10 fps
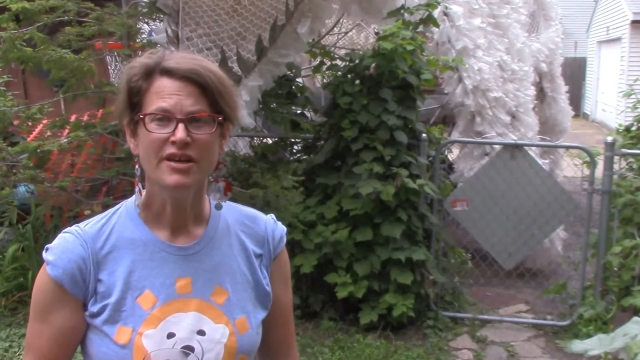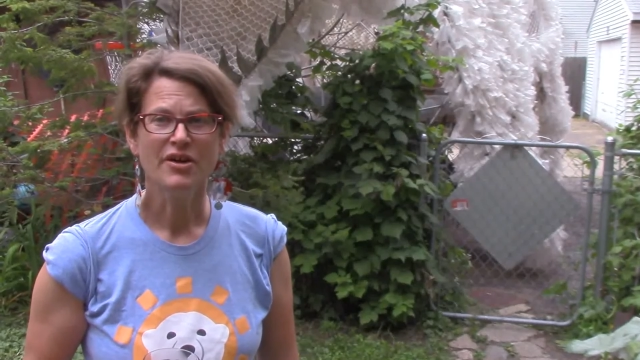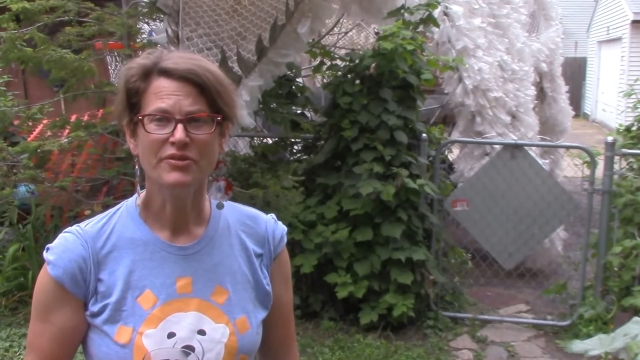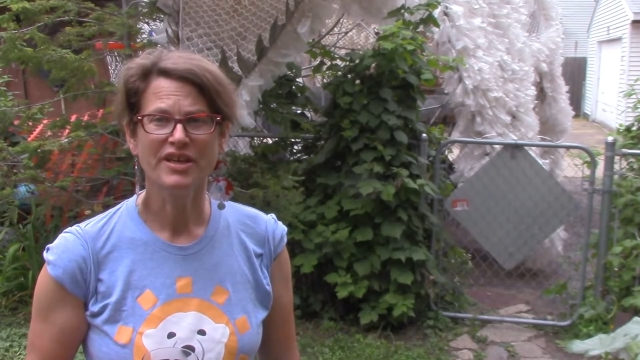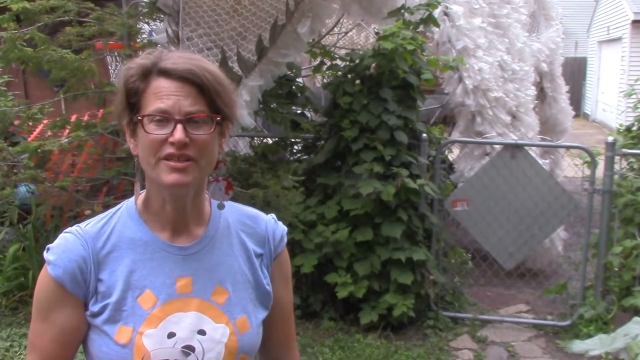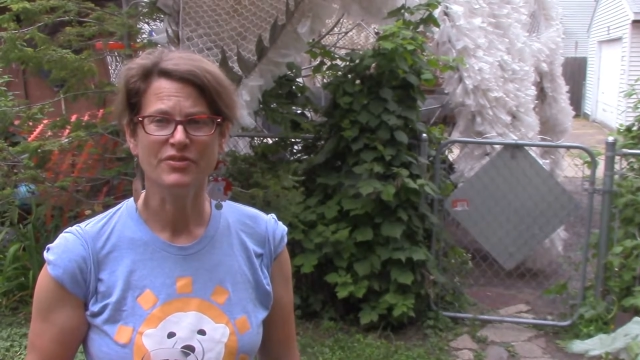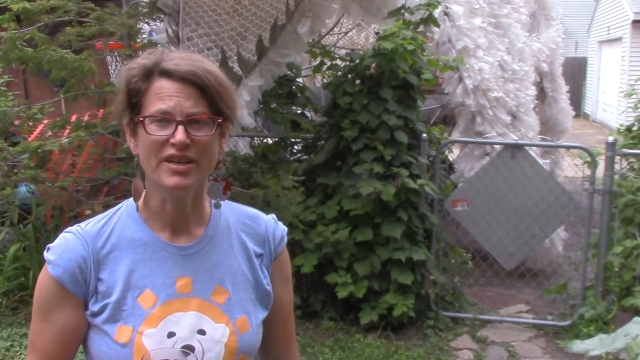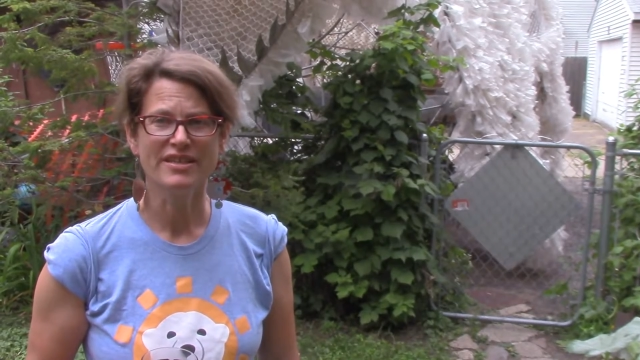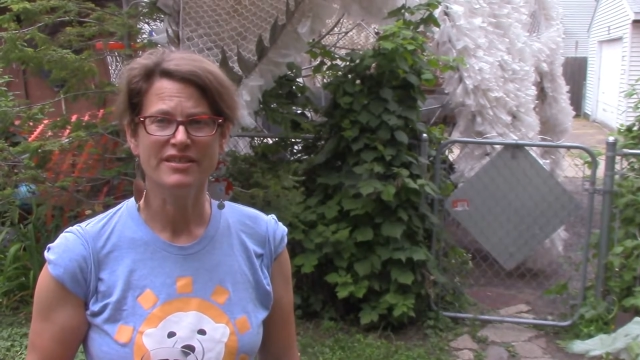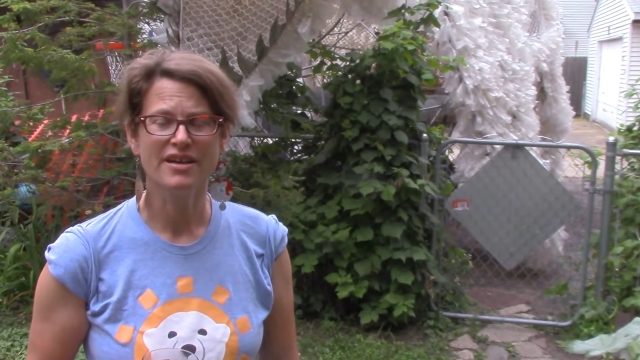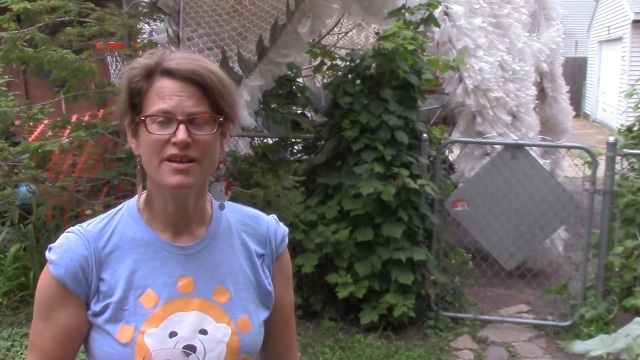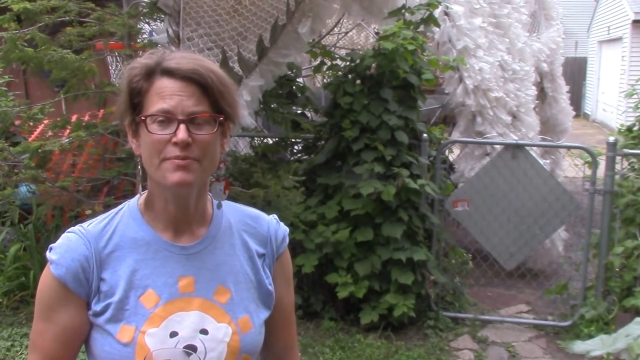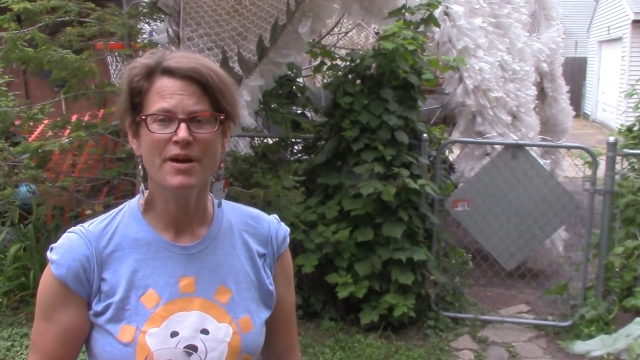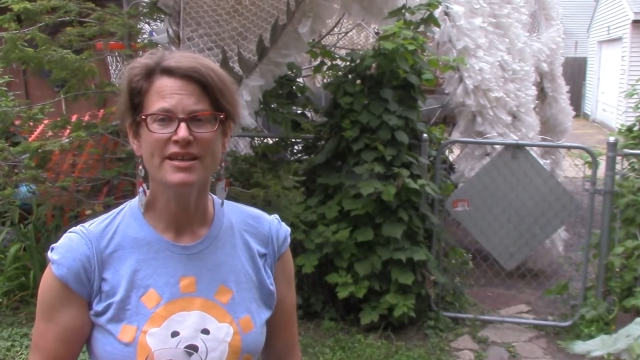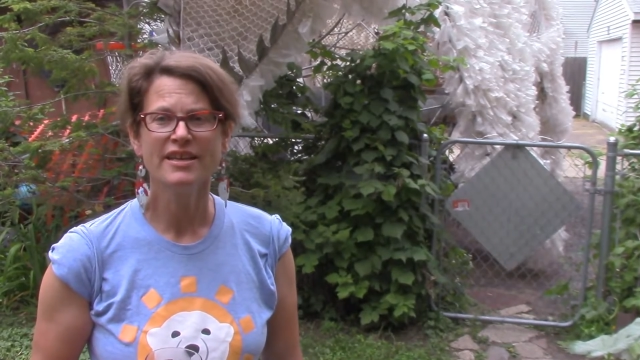Okay, great.
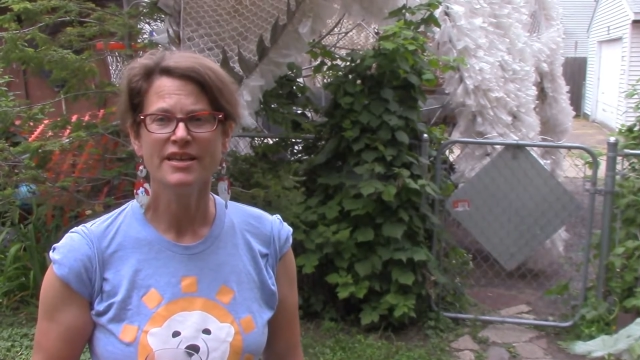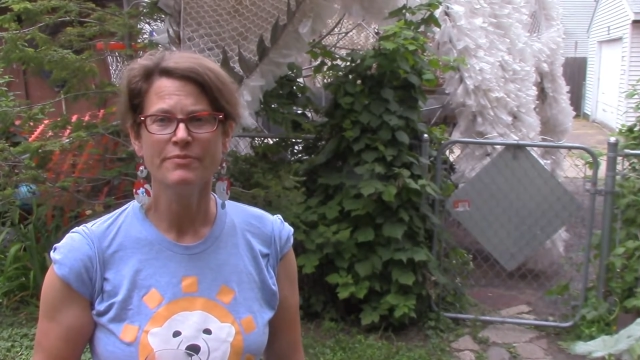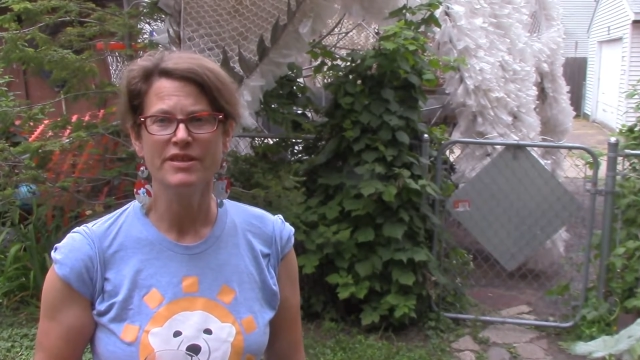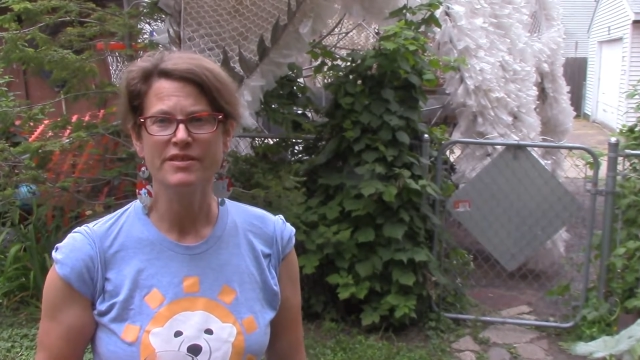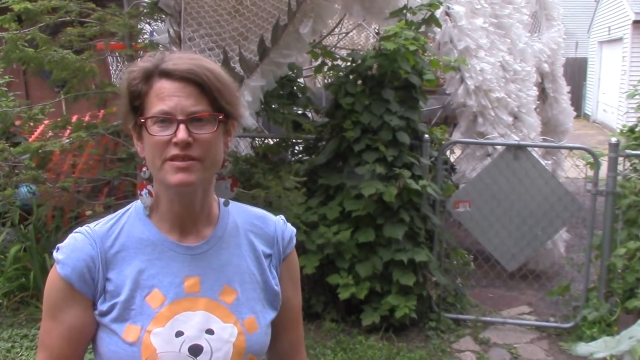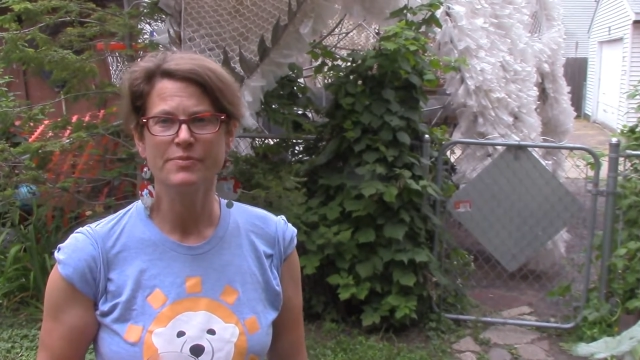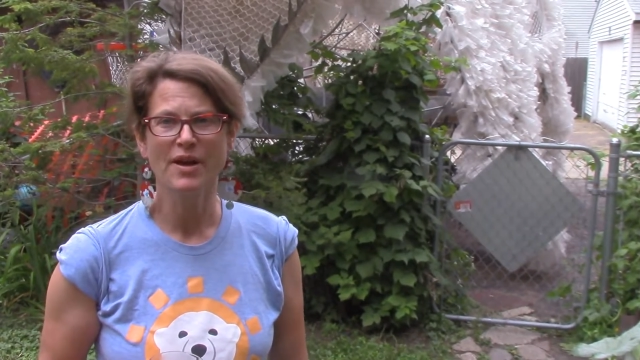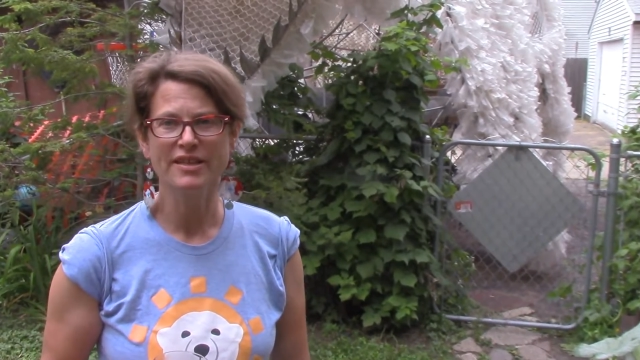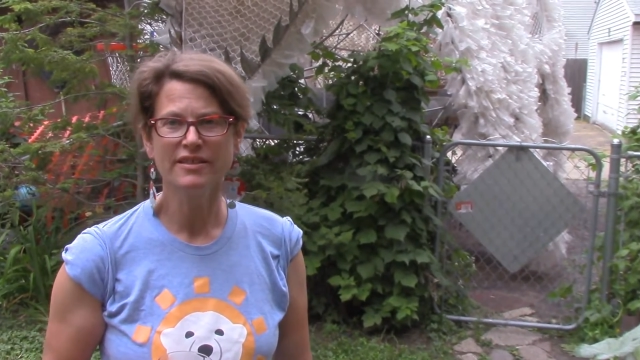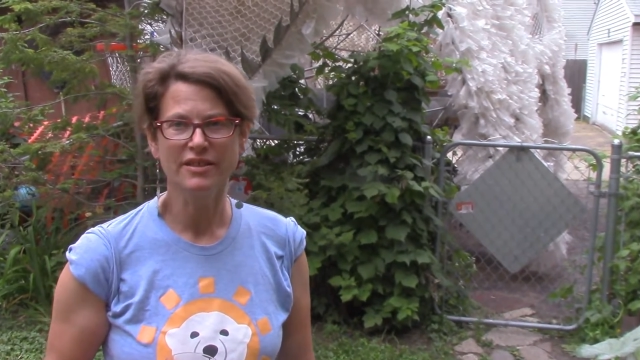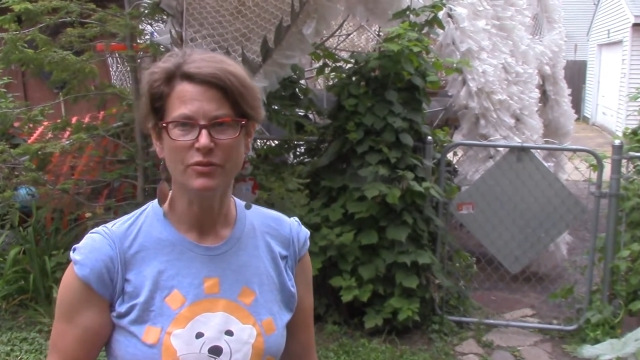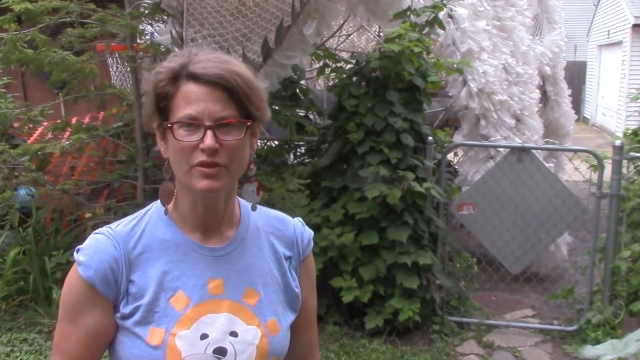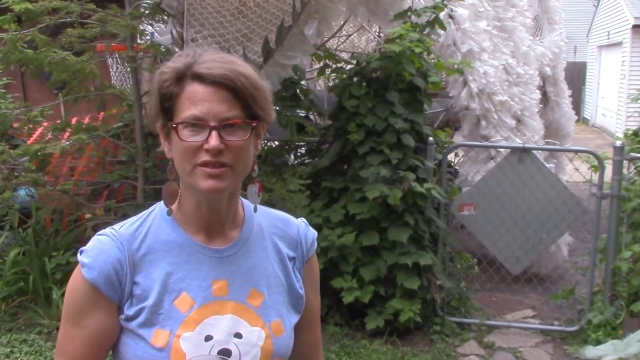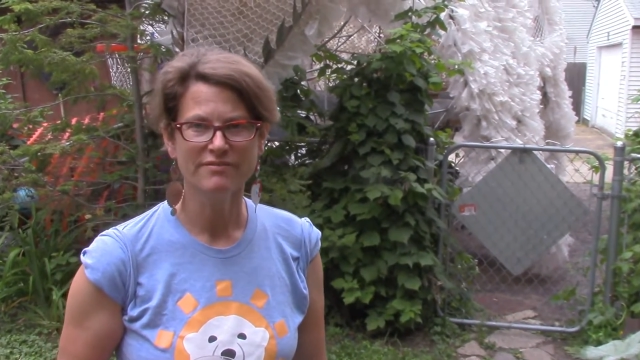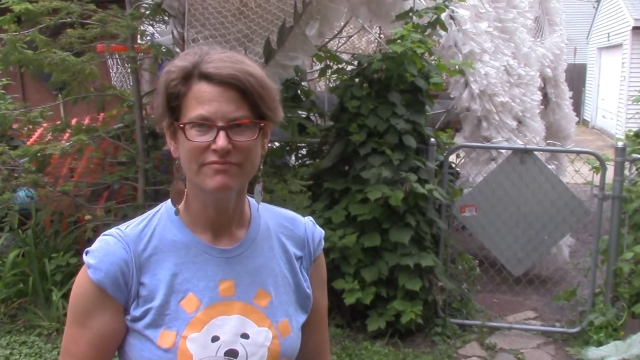My name is Mina
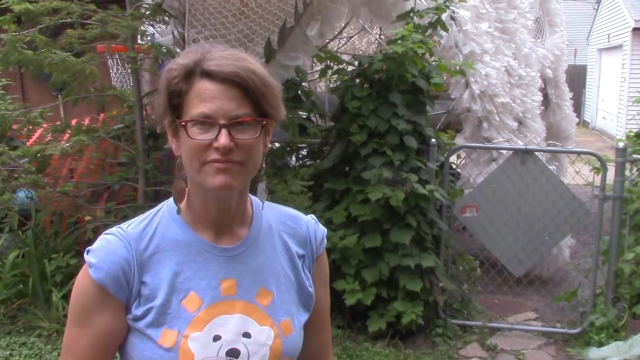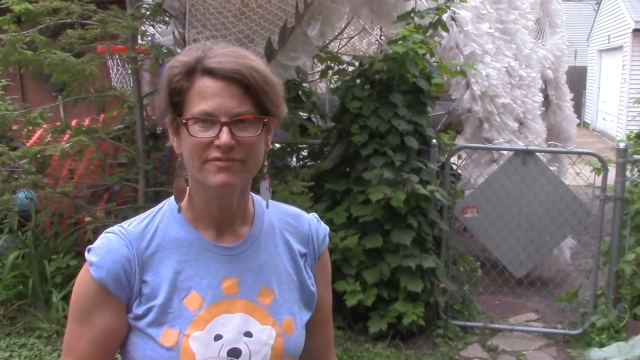Learwood.